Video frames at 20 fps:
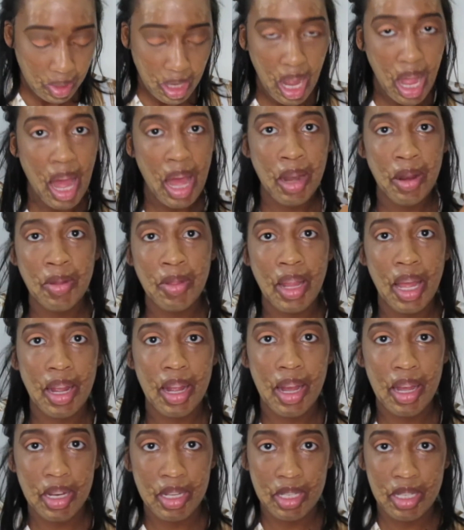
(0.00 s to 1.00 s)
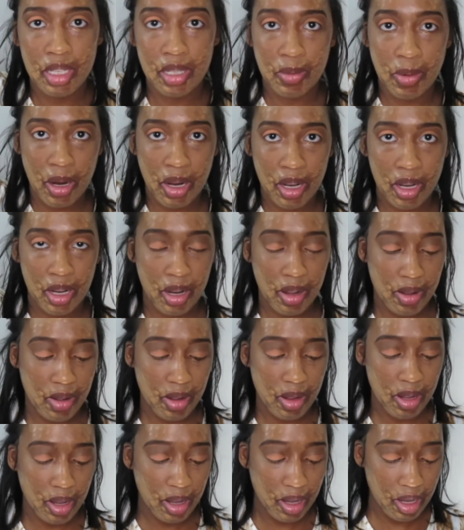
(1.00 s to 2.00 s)
I don't like how this is working at
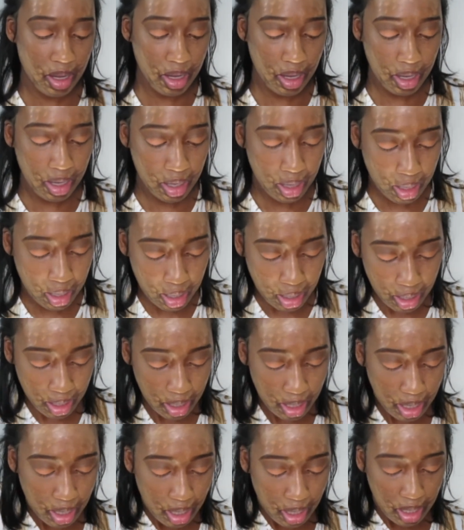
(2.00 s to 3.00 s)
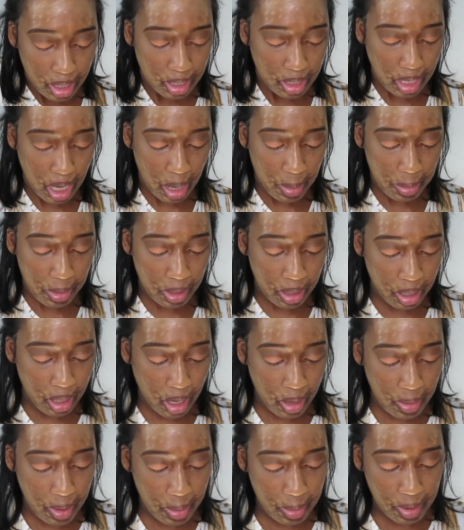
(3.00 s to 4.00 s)
all. So I'm going to
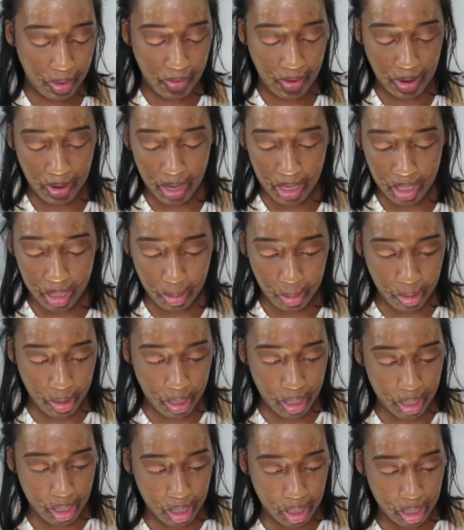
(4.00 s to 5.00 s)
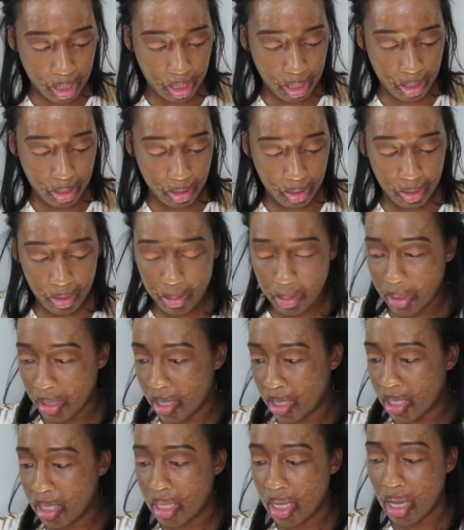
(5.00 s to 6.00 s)
go in with a foundation brush to
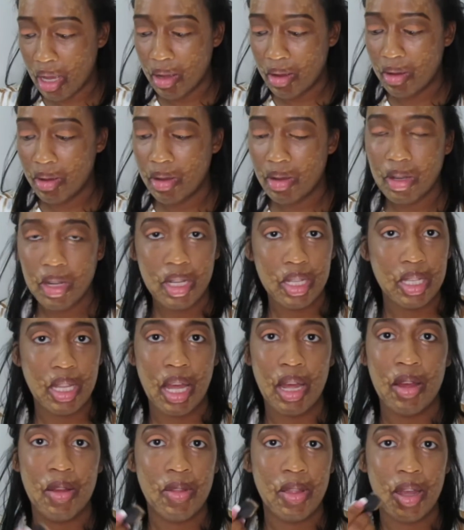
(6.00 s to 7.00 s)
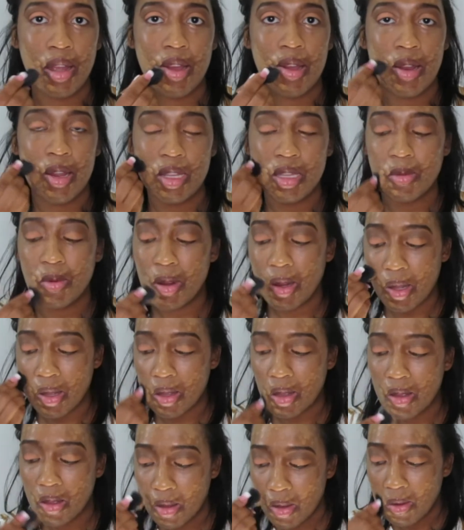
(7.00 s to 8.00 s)
blend this out because I don't like how that's working.